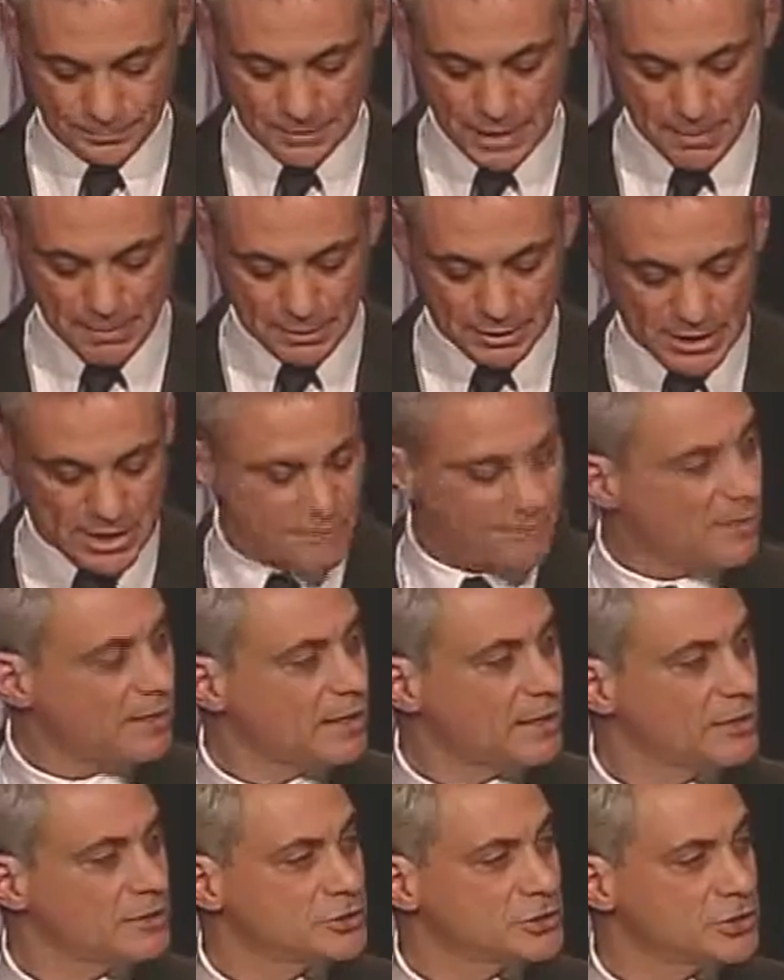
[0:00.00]
They believe they
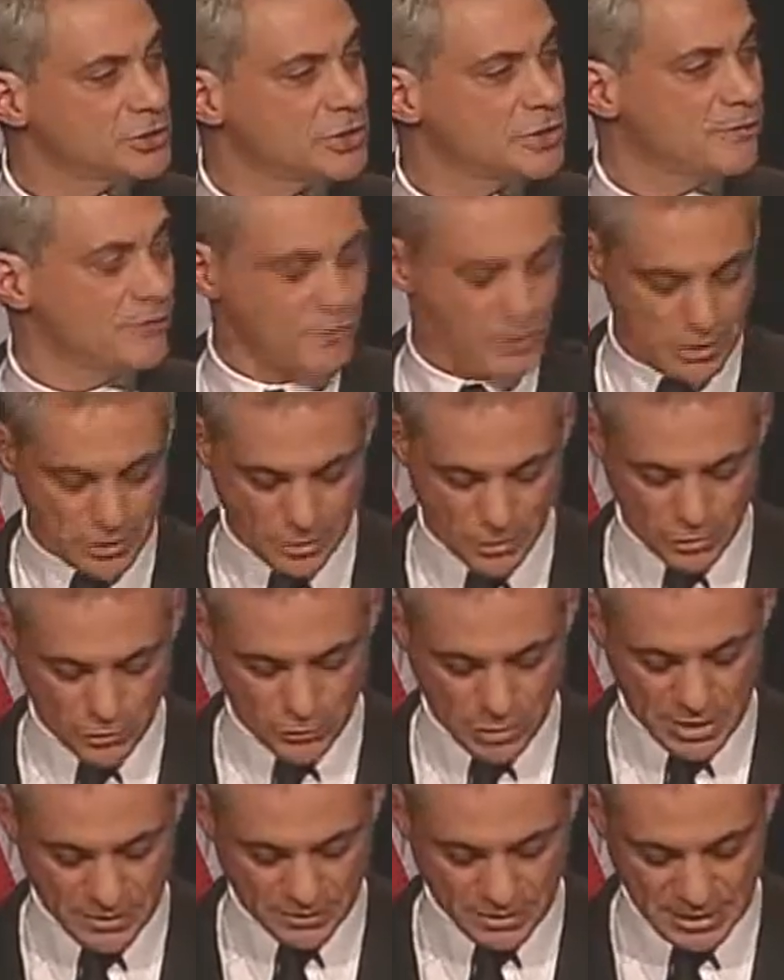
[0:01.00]
can achieve
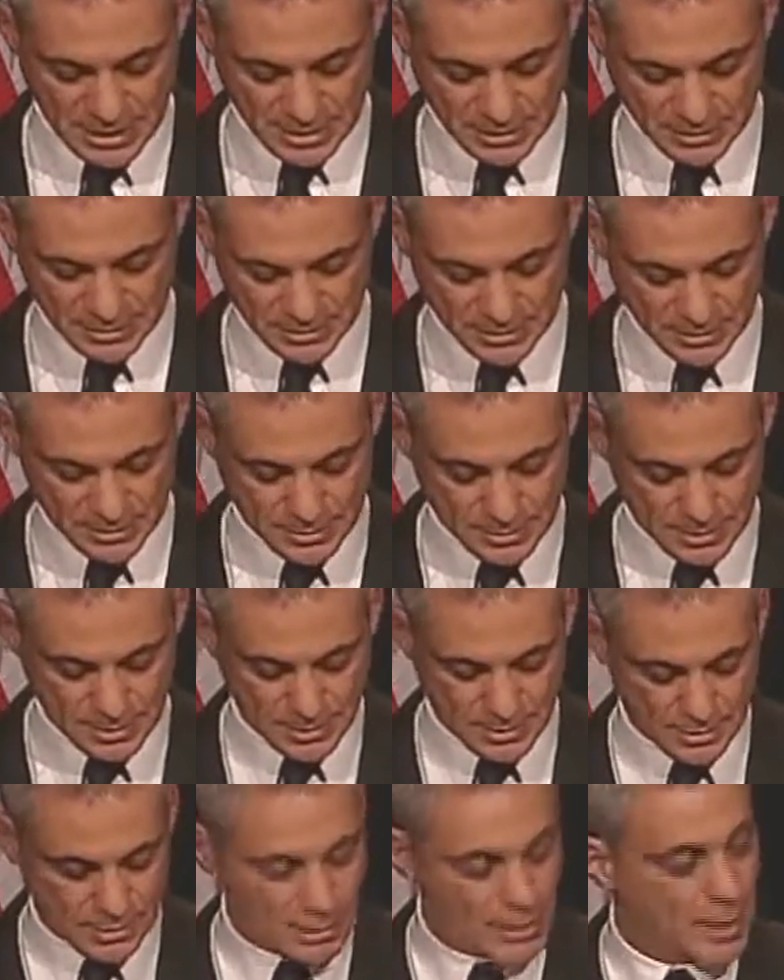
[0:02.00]
great things,
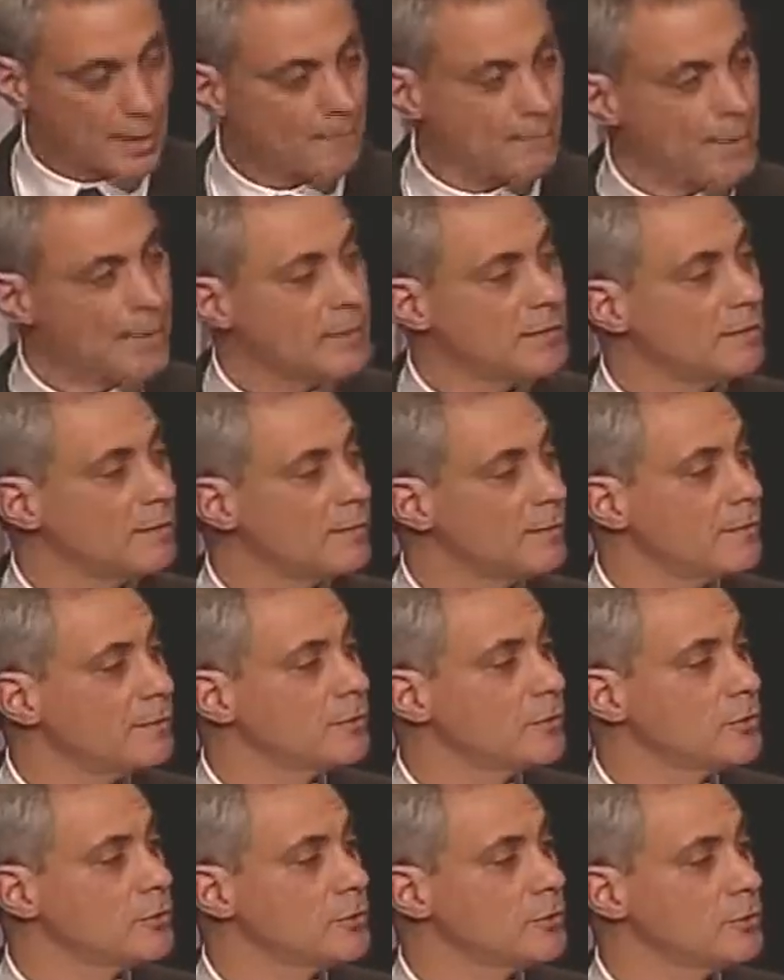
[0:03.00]
and many of
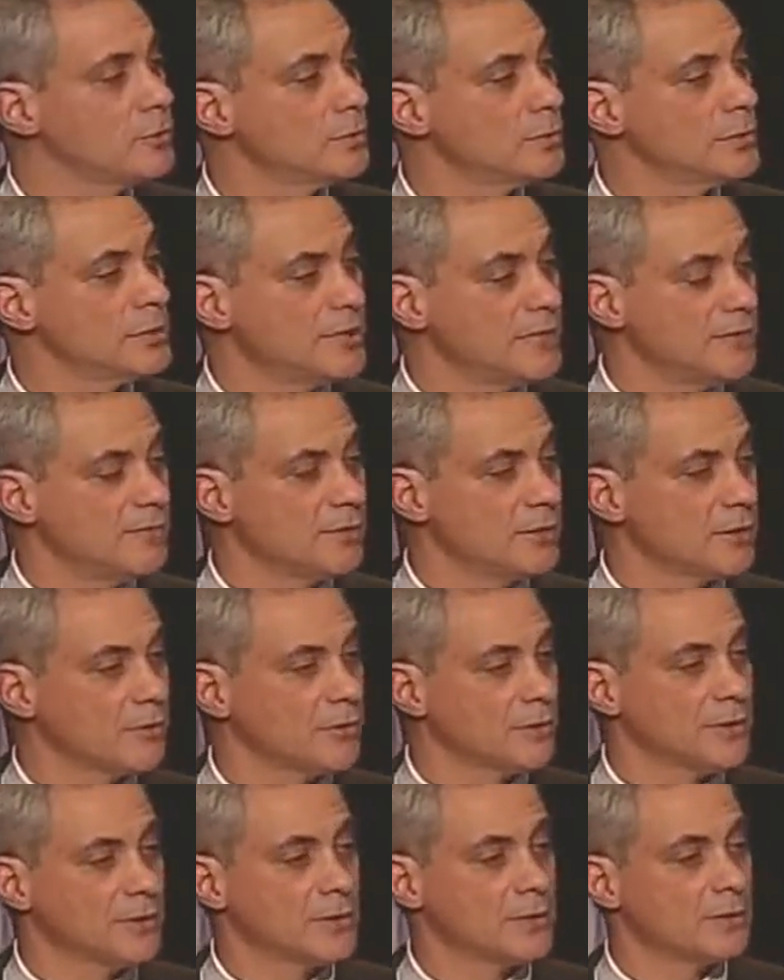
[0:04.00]
them do, even
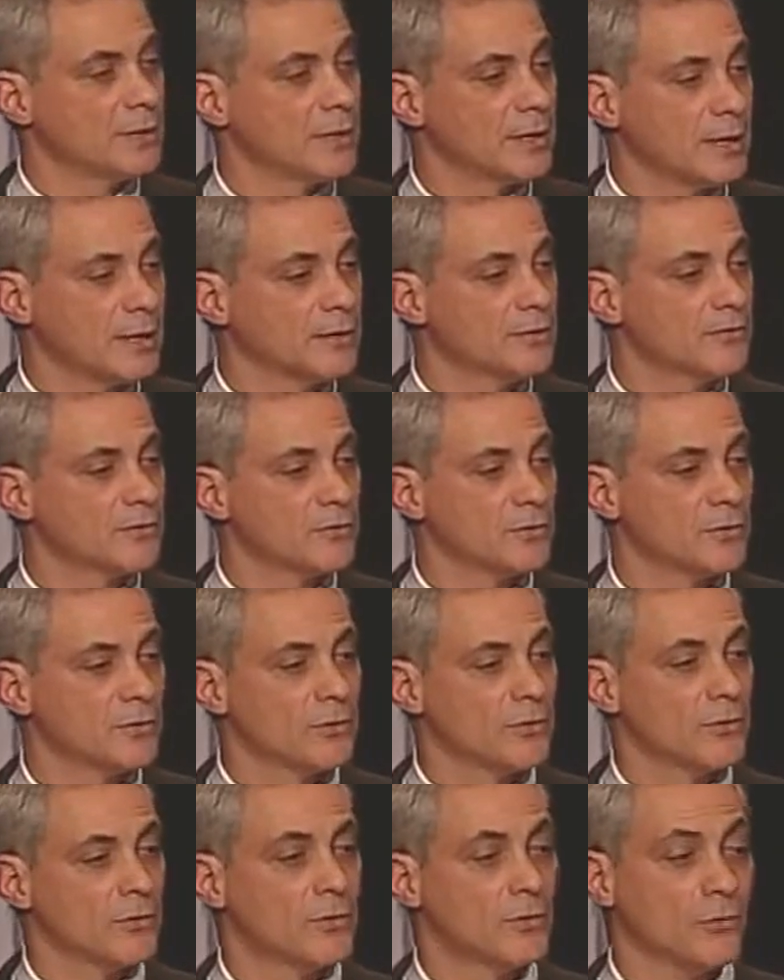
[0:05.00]
great, against
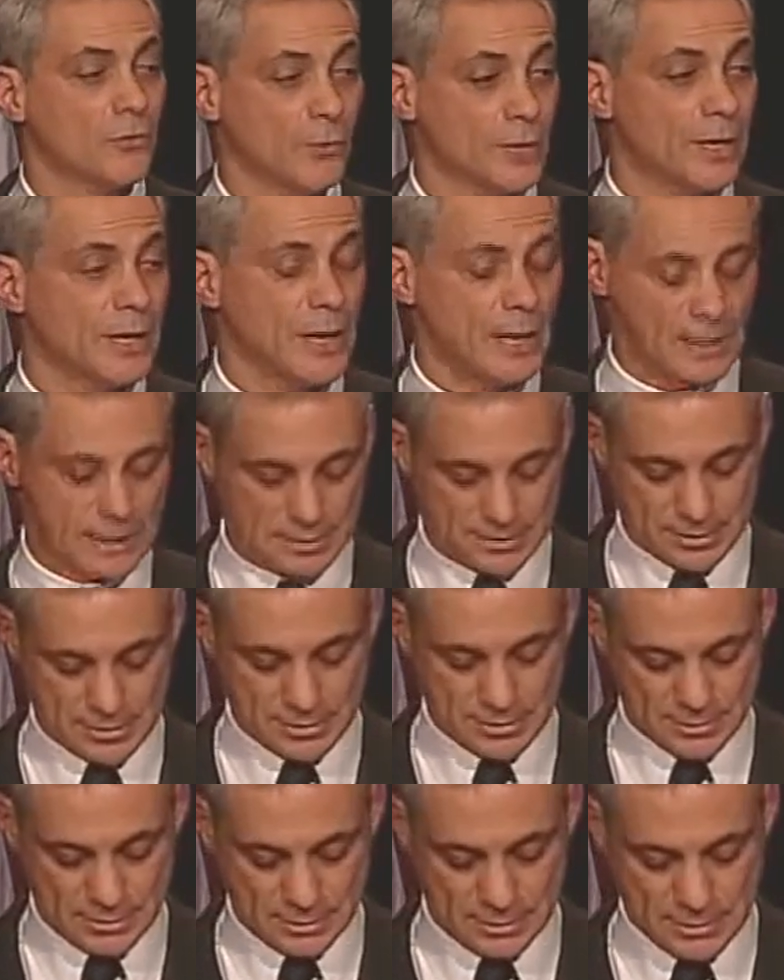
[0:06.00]
great
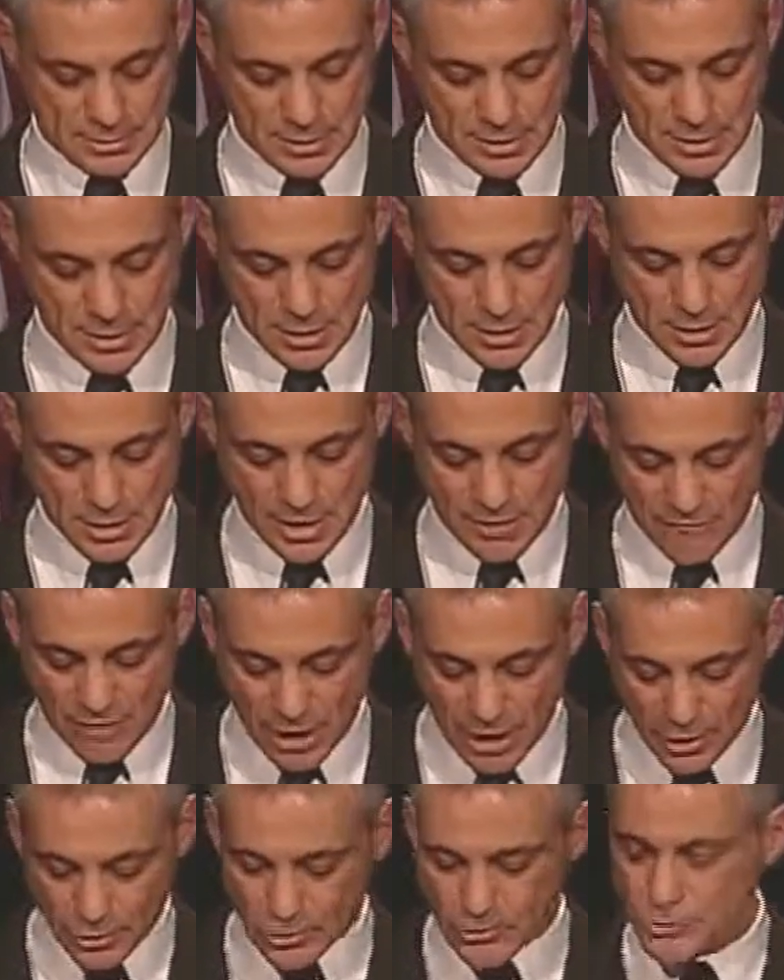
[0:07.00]
odds. If
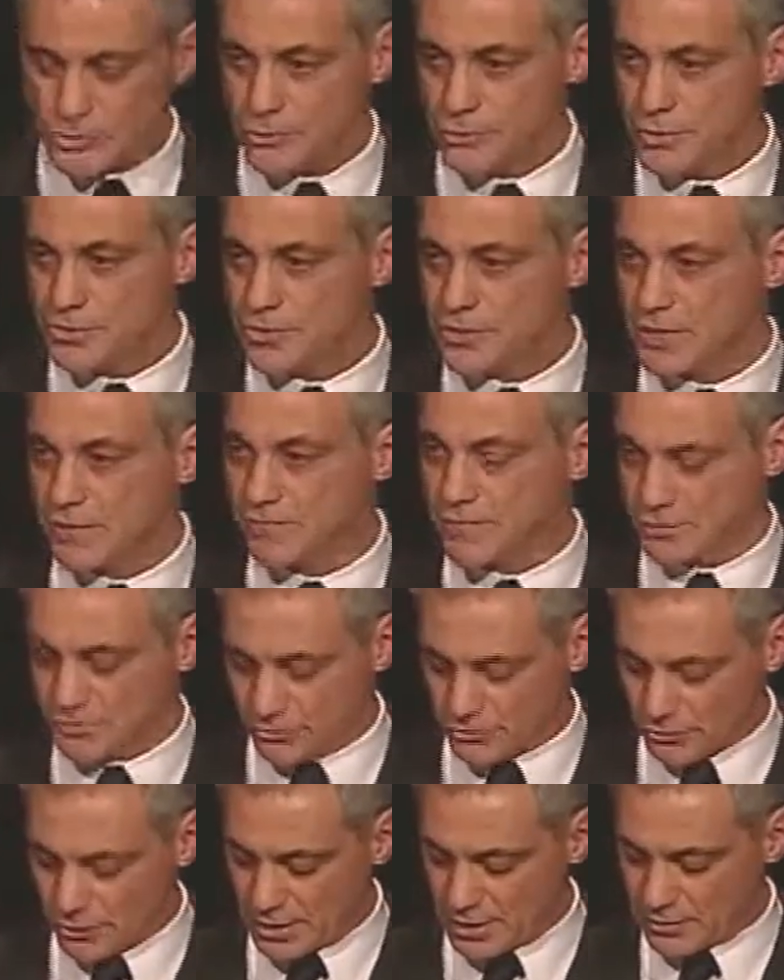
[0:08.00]
our students have the
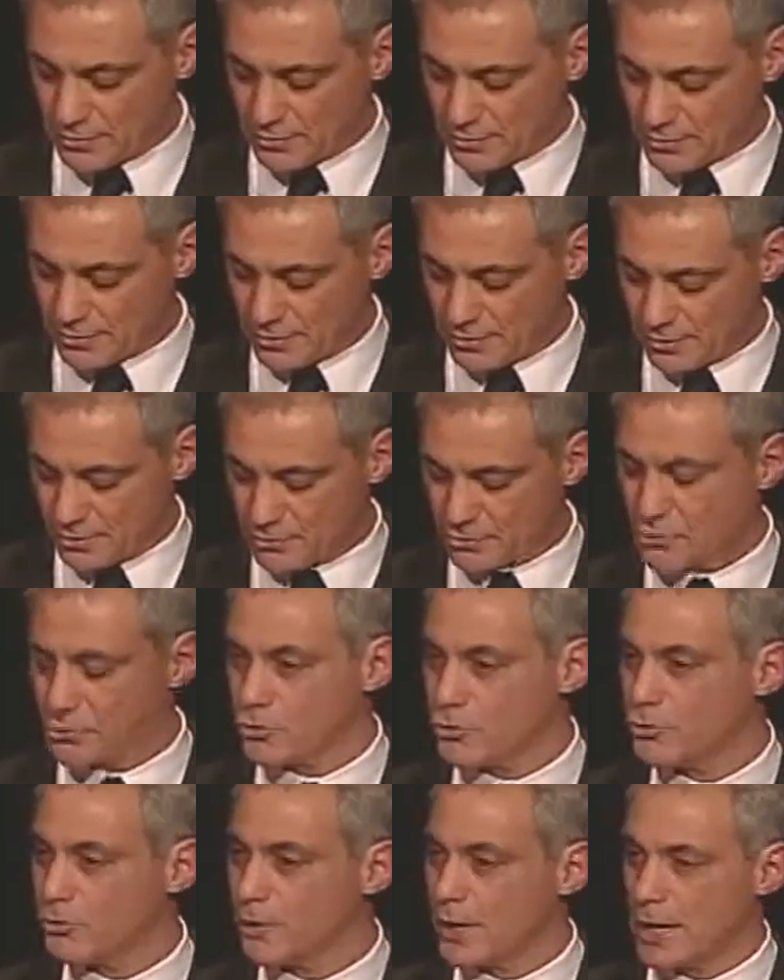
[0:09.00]
strength to
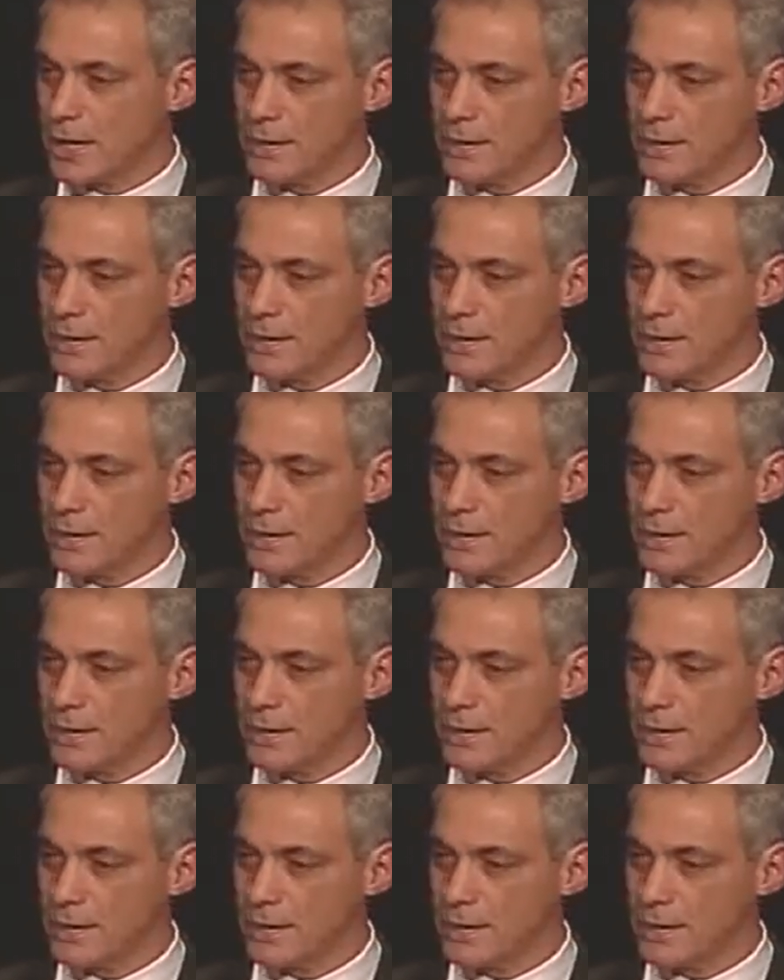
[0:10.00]
turn